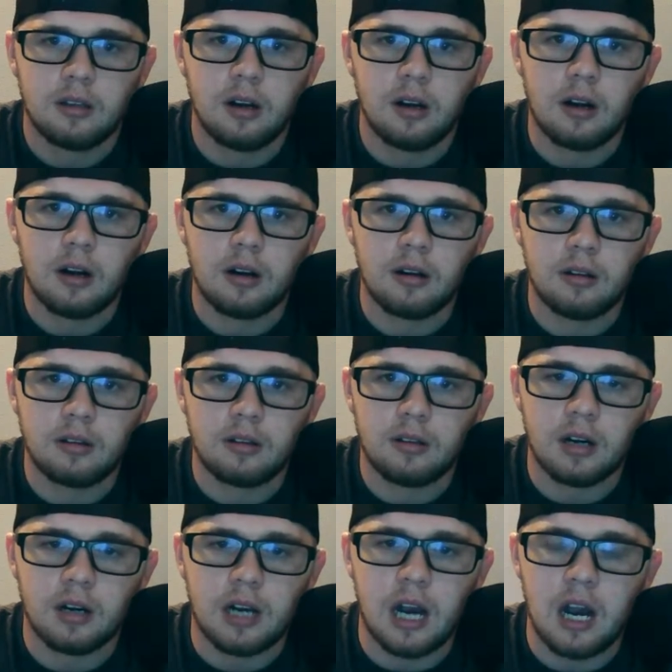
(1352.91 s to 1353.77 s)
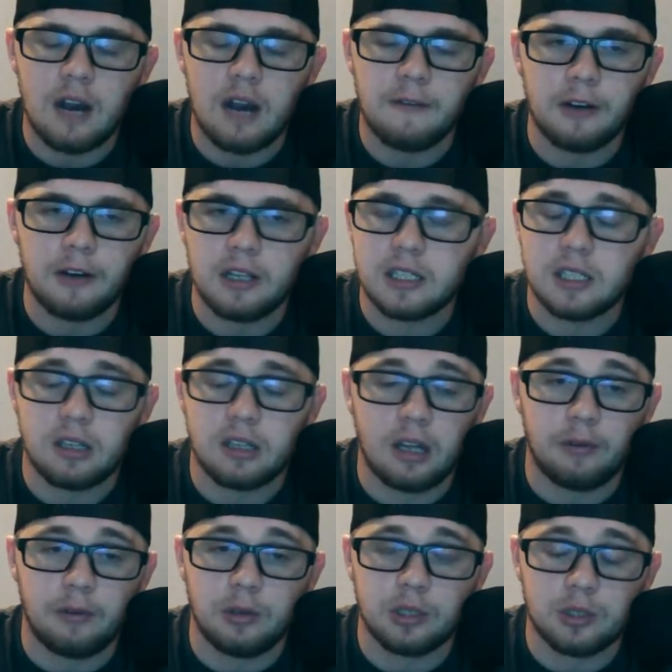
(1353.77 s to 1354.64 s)
their confidence
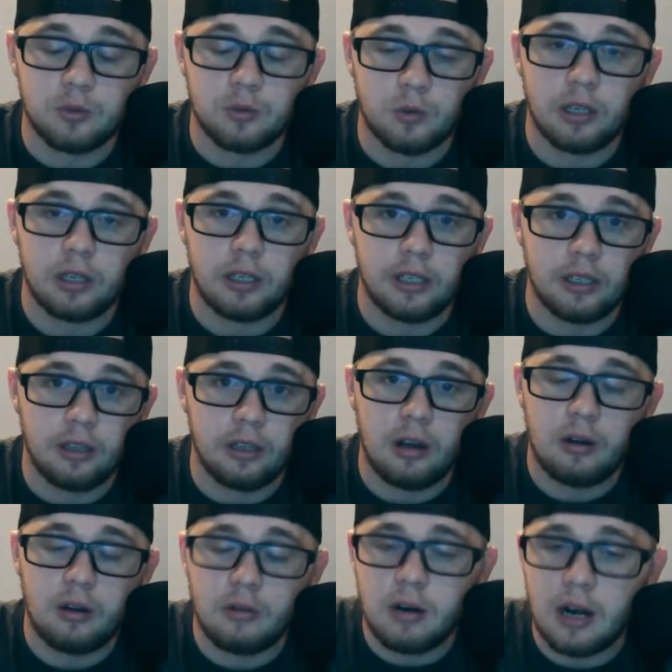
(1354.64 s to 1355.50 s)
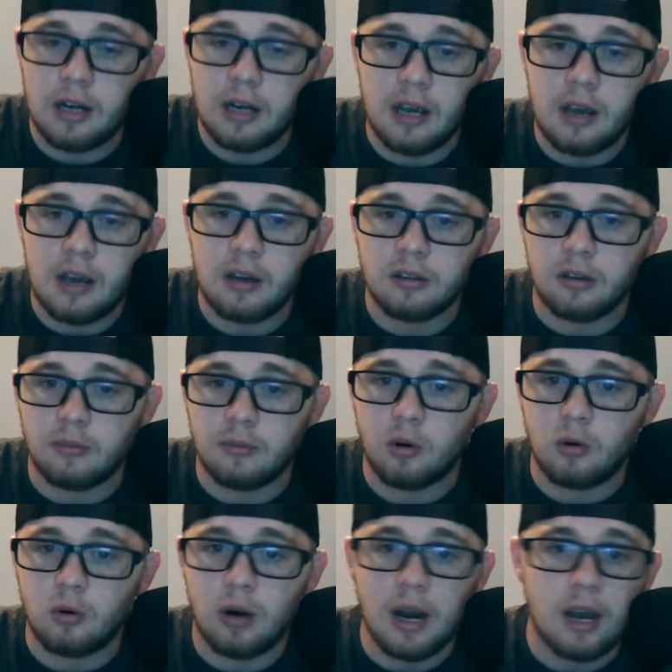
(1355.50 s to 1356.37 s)
level is really low right now. Their
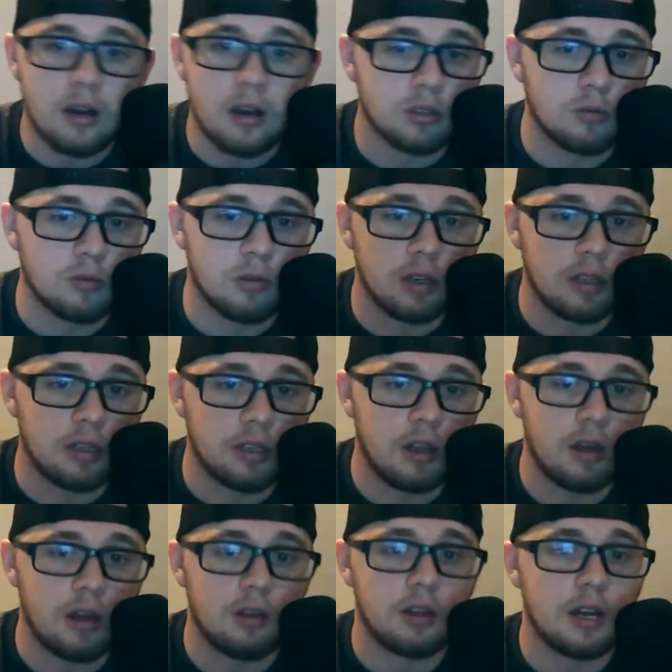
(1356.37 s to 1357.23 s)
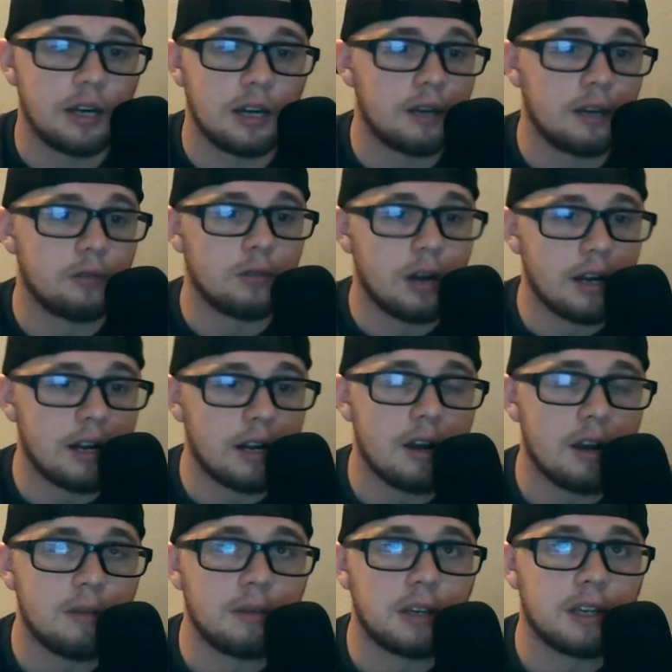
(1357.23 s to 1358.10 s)
morale's really low right
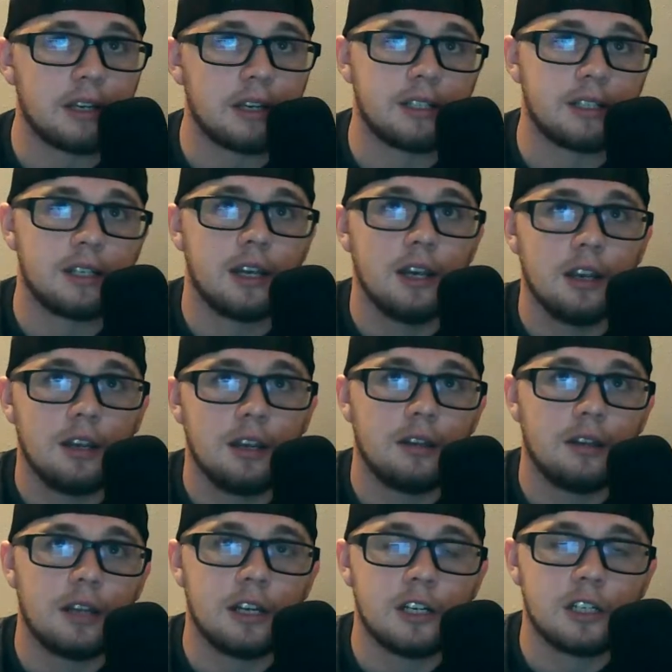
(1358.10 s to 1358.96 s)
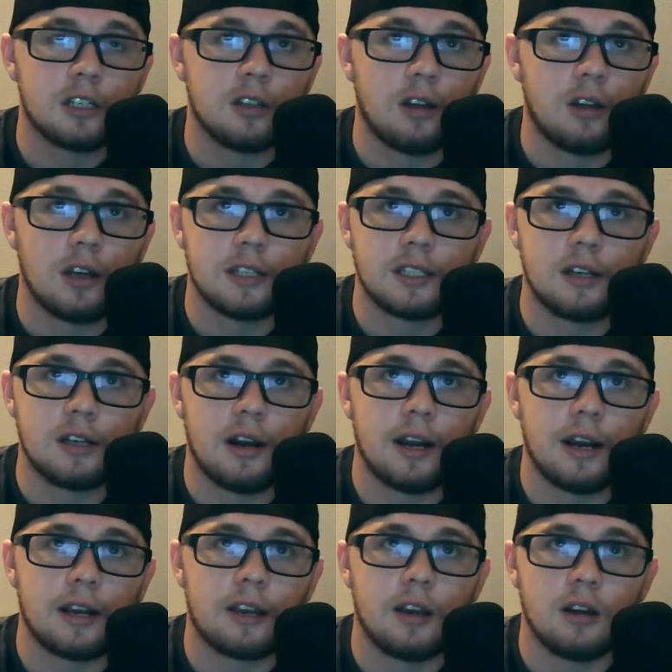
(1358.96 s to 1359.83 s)
now because they just lost their
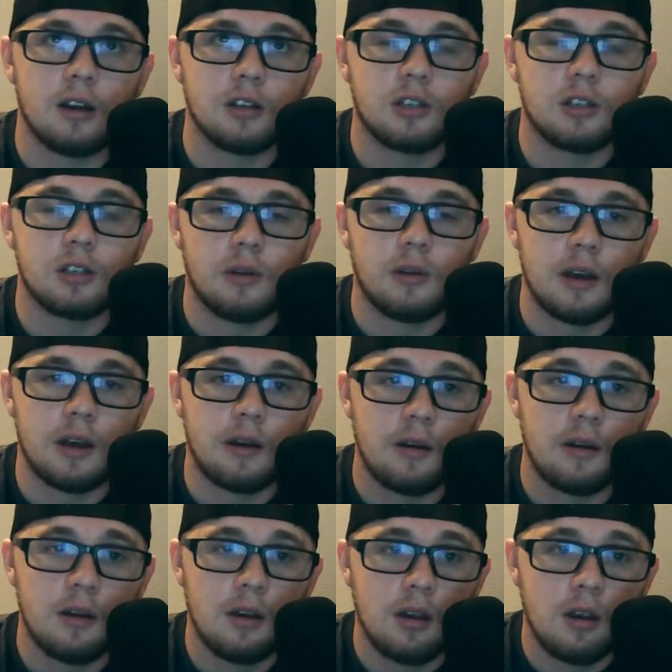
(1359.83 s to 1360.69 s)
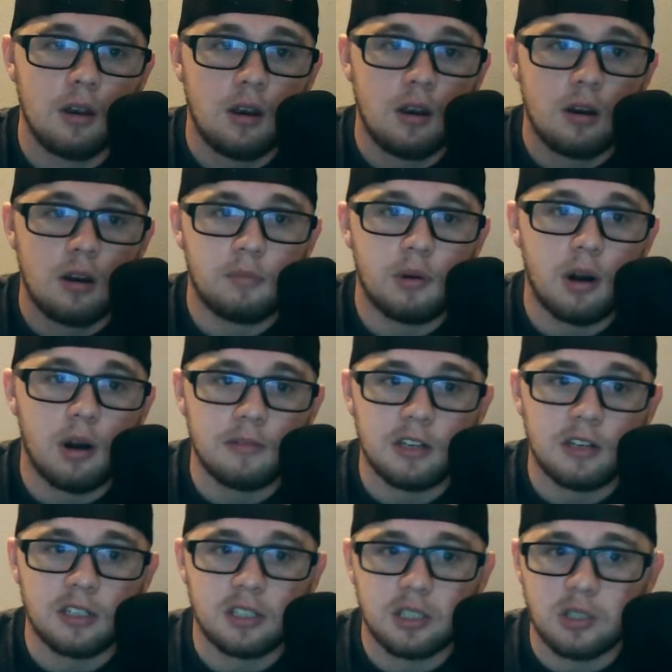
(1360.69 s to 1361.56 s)
head coach to a
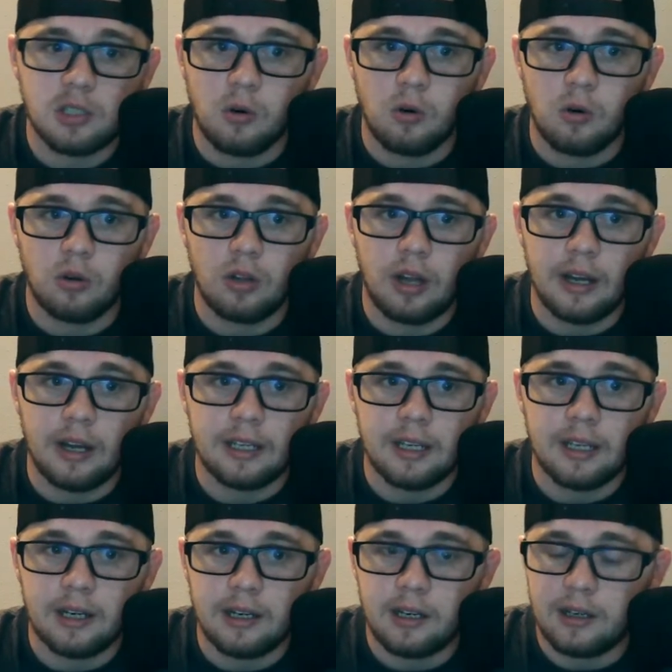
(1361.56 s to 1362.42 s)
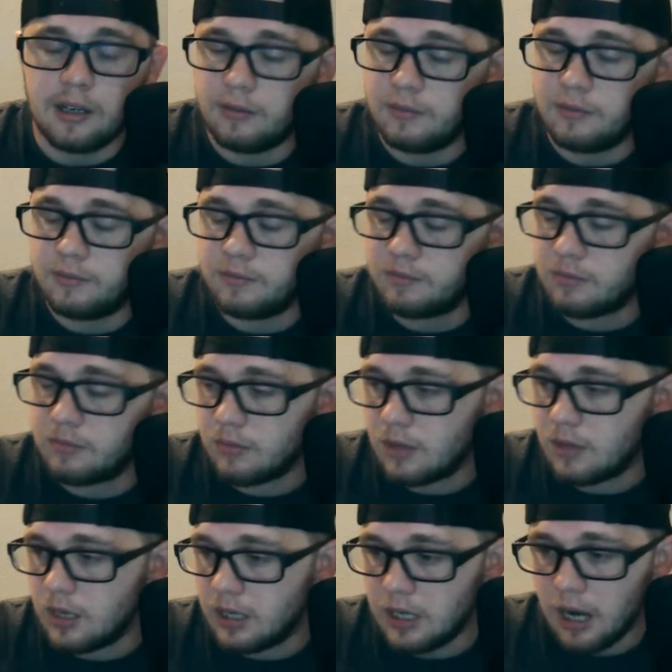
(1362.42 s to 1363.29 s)
prominent school like
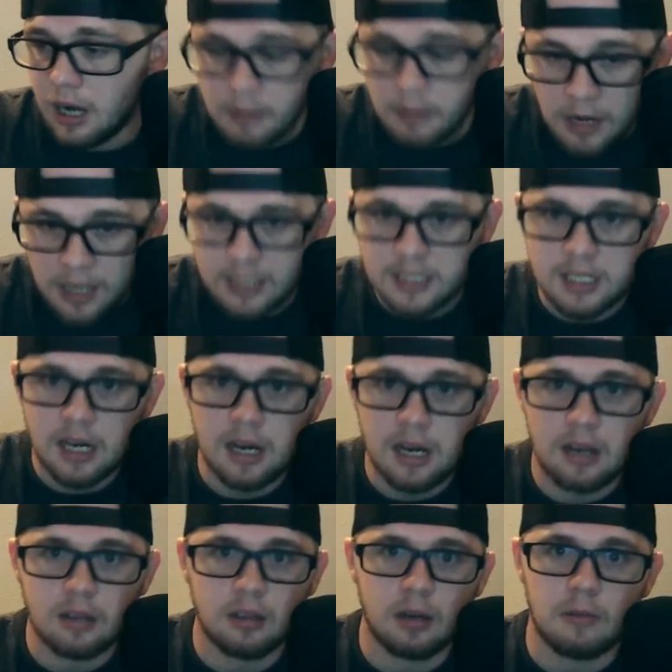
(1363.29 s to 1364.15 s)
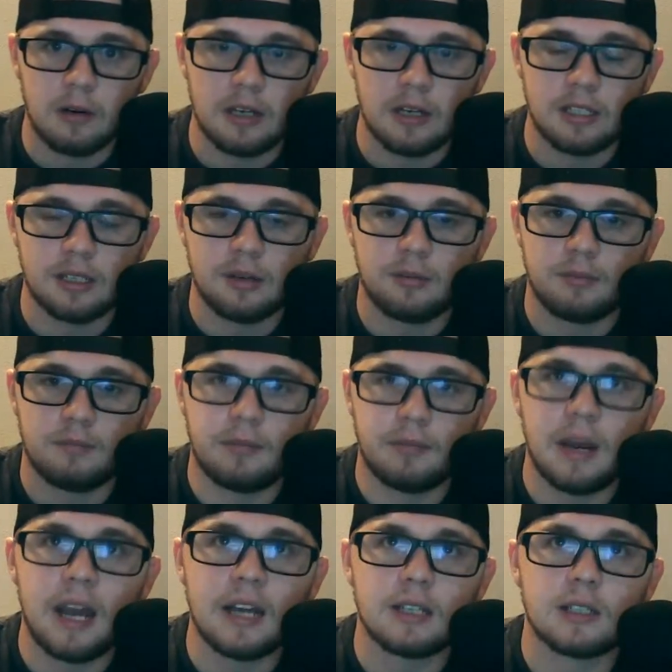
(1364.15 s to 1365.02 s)
and I'm not saying Liberty's a
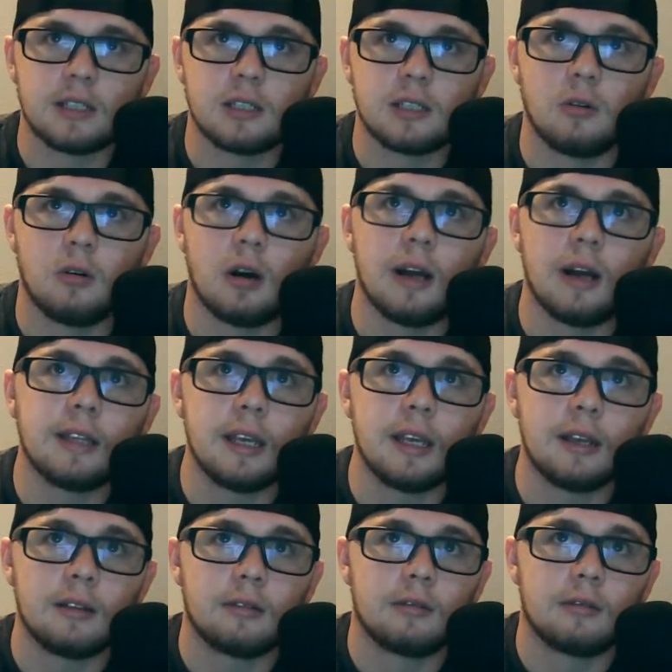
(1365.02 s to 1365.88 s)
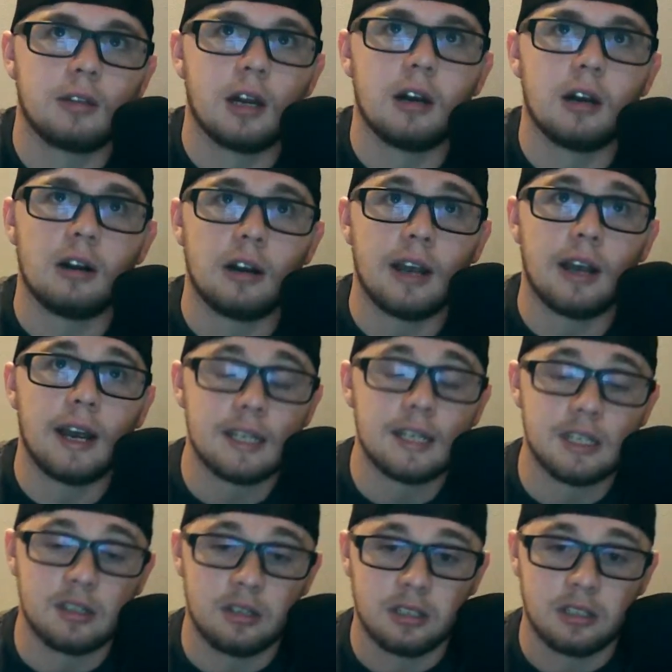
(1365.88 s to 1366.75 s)
bad school. I think they're an
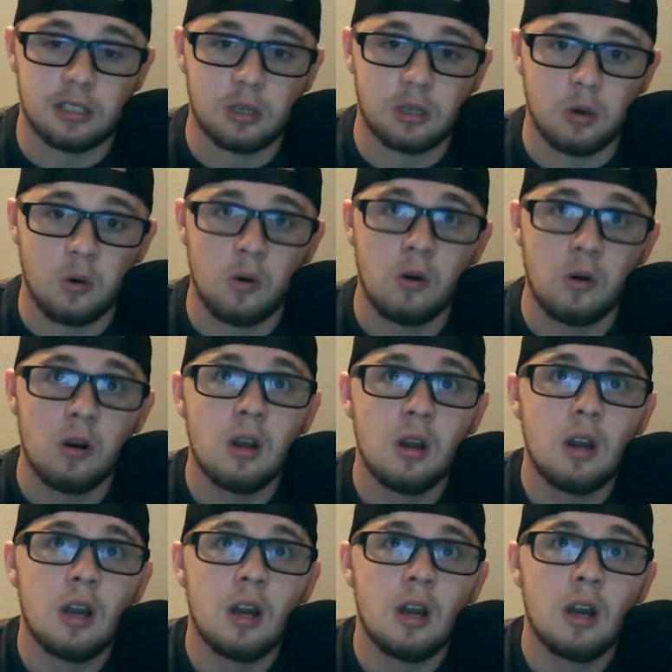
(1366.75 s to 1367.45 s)
excellent school.